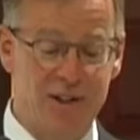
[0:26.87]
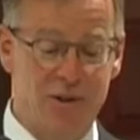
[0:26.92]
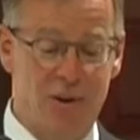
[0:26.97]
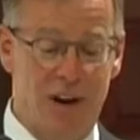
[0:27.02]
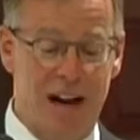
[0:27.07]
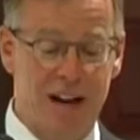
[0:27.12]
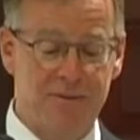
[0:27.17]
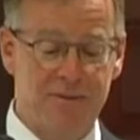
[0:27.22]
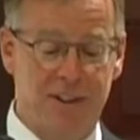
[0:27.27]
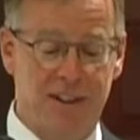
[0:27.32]

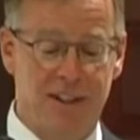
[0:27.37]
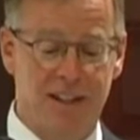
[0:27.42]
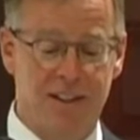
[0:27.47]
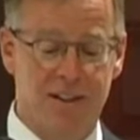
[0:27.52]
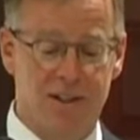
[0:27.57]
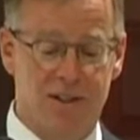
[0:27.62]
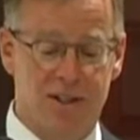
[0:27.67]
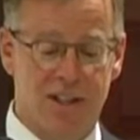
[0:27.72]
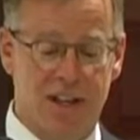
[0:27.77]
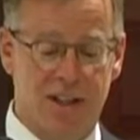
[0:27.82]
Drafted
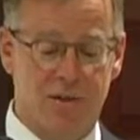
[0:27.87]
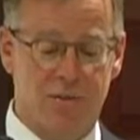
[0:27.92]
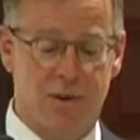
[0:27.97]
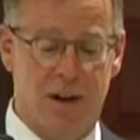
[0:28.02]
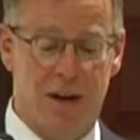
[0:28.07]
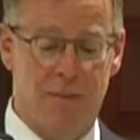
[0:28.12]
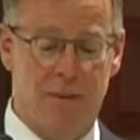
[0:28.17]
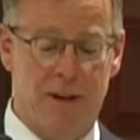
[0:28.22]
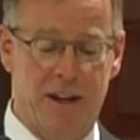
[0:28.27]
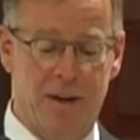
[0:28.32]
in the 6th
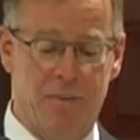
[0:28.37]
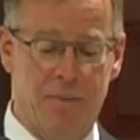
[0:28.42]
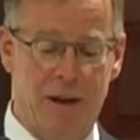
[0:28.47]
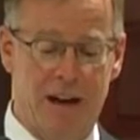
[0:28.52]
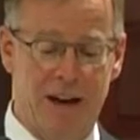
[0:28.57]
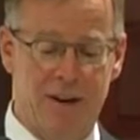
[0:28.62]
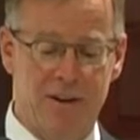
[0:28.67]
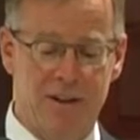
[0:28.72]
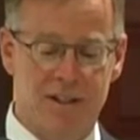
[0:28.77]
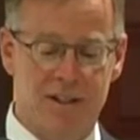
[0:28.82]
round by the
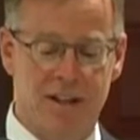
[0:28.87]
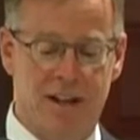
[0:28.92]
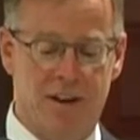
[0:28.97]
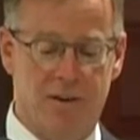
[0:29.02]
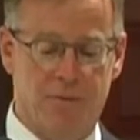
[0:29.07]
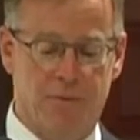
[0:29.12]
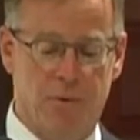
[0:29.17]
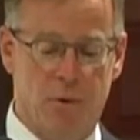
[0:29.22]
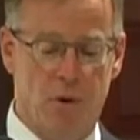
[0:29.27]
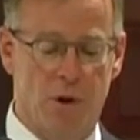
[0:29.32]
Pirates, had
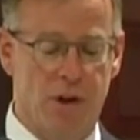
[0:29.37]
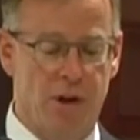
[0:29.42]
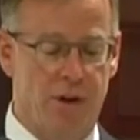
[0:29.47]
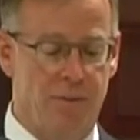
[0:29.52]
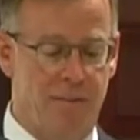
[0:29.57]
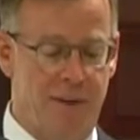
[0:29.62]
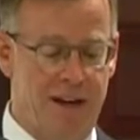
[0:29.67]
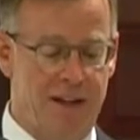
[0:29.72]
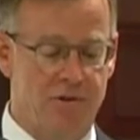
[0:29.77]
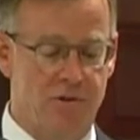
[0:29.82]
a
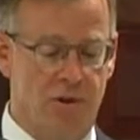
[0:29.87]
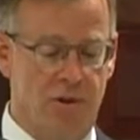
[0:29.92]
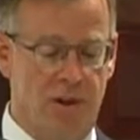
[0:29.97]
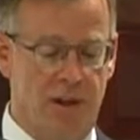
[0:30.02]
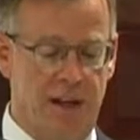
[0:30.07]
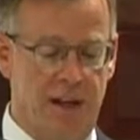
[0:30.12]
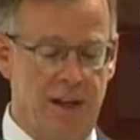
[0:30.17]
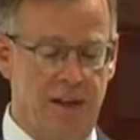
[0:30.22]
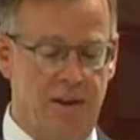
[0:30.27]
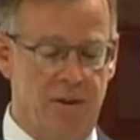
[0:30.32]
4-year major
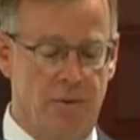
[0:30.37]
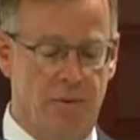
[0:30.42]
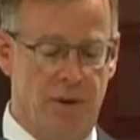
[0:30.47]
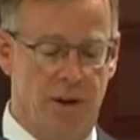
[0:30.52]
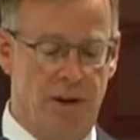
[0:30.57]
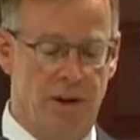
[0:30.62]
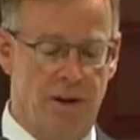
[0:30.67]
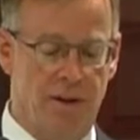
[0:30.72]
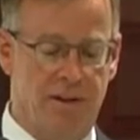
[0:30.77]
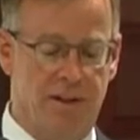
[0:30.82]
league
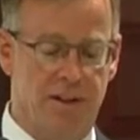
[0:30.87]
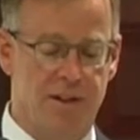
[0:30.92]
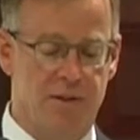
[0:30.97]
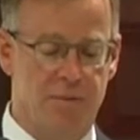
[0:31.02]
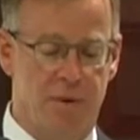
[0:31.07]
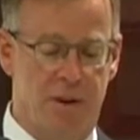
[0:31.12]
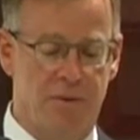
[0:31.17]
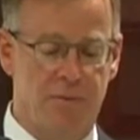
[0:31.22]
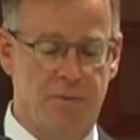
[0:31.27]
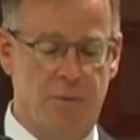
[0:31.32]
career, then
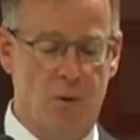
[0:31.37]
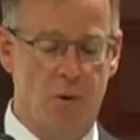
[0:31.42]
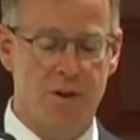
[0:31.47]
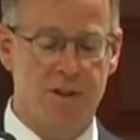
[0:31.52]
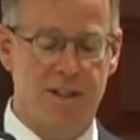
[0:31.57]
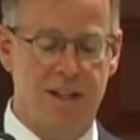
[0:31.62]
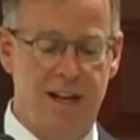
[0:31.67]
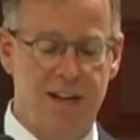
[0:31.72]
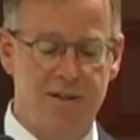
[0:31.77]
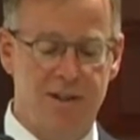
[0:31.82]
spent
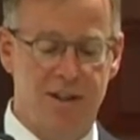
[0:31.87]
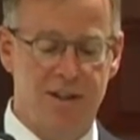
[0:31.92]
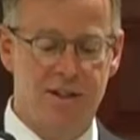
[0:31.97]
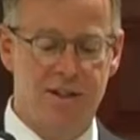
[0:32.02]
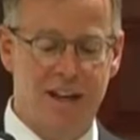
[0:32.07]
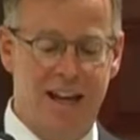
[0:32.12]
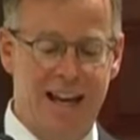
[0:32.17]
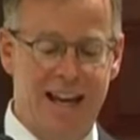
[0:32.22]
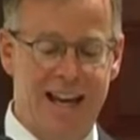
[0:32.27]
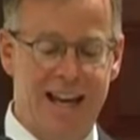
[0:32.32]
4
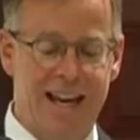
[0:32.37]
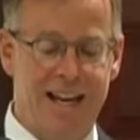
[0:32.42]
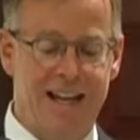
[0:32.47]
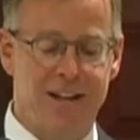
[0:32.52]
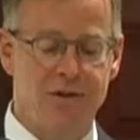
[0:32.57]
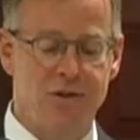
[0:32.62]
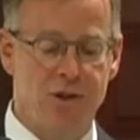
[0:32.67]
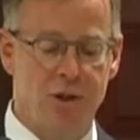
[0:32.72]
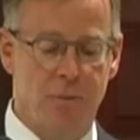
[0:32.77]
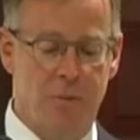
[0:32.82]
seasons
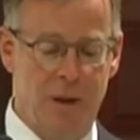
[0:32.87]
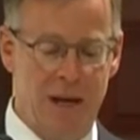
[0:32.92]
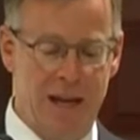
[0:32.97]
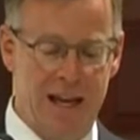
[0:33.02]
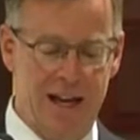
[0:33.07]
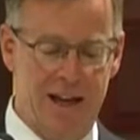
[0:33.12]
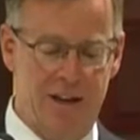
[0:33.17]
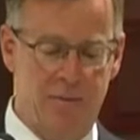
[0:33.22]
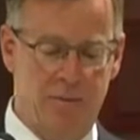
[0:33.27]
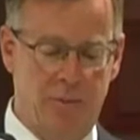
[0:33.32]
in
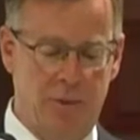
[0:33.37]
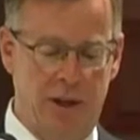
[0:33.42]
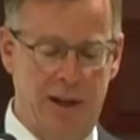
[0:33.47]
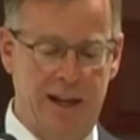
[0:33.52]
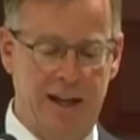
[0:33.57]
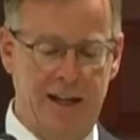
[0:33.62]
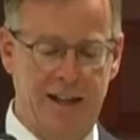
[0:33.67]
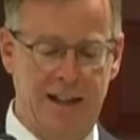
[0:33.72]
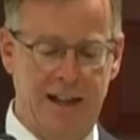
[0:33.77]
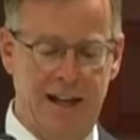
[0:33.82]
Japan
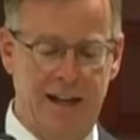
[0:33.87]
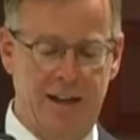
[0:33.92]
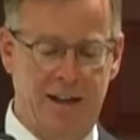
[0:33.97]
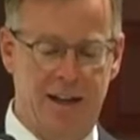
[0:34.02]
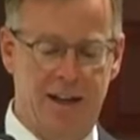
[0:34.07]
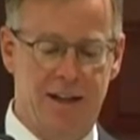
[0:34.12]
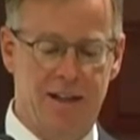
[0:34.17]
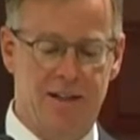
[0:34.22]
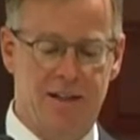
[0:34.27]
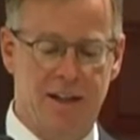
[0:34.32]
playing in that
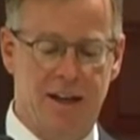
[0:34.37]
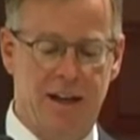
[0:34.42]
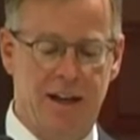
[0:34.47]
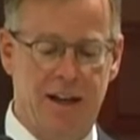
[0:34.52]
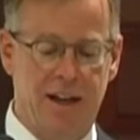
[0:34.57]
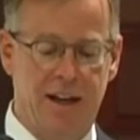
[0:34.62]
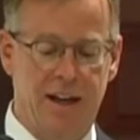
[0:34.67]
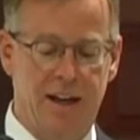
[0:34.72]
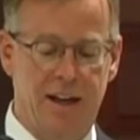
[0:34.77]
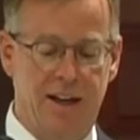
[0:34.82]
league's
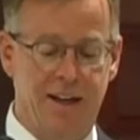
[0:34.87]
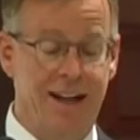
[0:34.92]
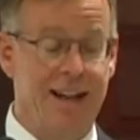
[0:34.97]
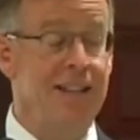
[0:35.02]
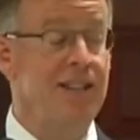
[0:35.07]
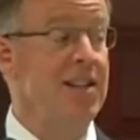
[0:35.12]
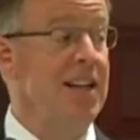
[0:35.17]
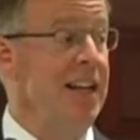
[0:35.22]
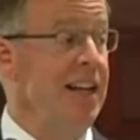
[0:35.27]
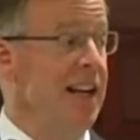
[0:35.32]

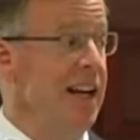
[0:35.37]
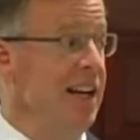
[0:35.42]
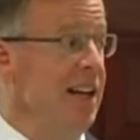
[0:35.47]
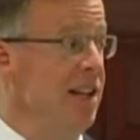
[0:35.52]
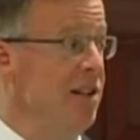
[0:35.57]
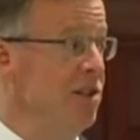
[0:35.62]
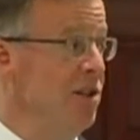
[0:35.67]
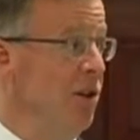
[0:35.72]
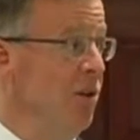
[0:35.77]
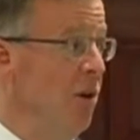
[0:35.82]

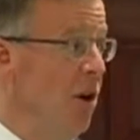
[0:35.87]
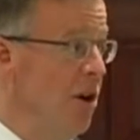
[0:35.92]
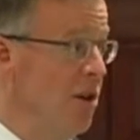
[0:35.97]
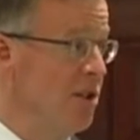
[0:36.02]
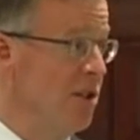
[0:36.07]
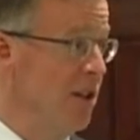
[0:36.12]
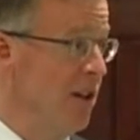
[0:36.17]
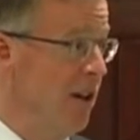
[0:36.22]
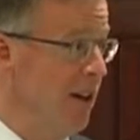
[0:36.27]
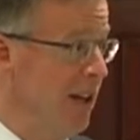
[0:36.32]
1982
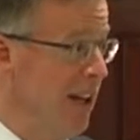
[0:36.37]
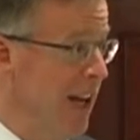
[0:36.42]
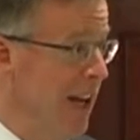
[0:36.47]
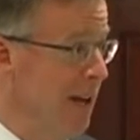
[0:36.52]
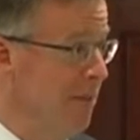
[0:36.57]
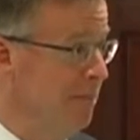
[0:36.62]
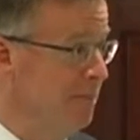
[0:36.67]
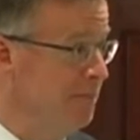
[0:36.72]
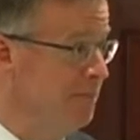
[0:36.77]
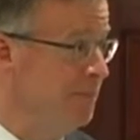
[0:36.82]
All-Star
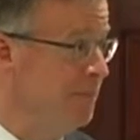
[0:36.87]
game.